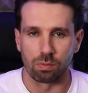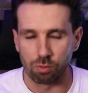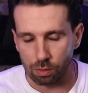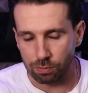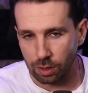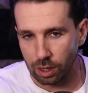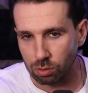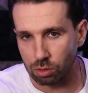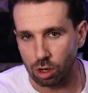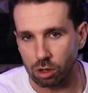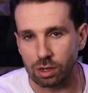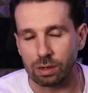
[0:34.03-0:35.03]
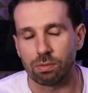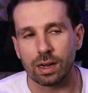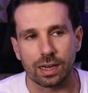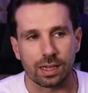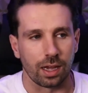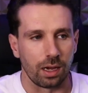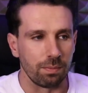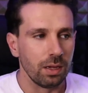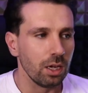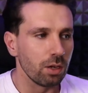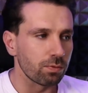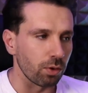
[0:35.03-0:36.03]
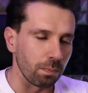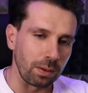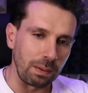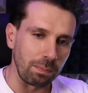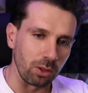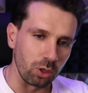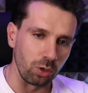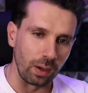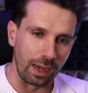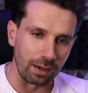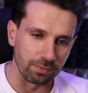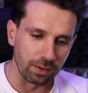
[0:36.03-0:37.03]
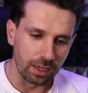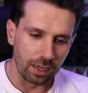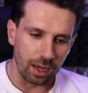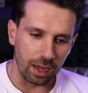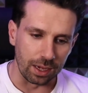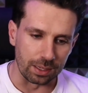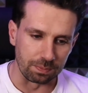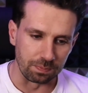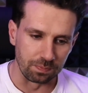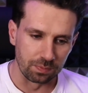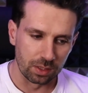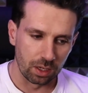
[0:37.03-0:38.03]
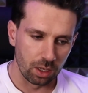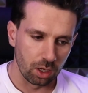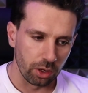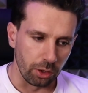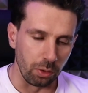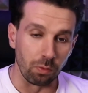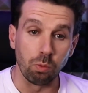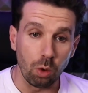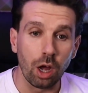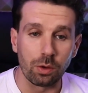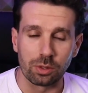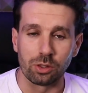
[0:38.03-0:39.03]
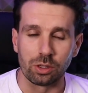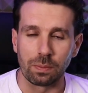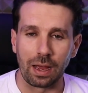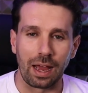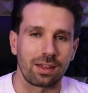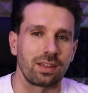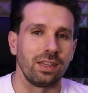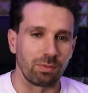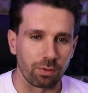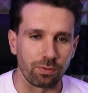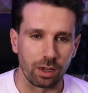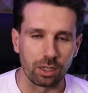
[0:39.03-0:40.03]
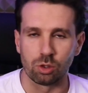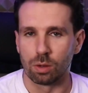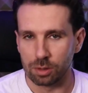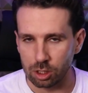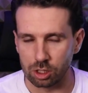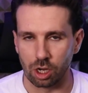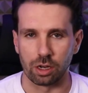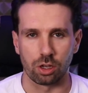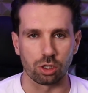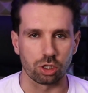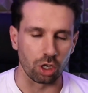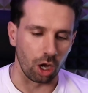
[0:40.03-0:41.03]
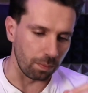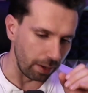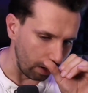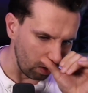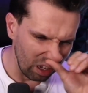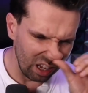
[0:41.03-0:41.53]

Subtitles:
Referrals only really come from people who have worked with you in the past and then referred you on because you've done a good job. Now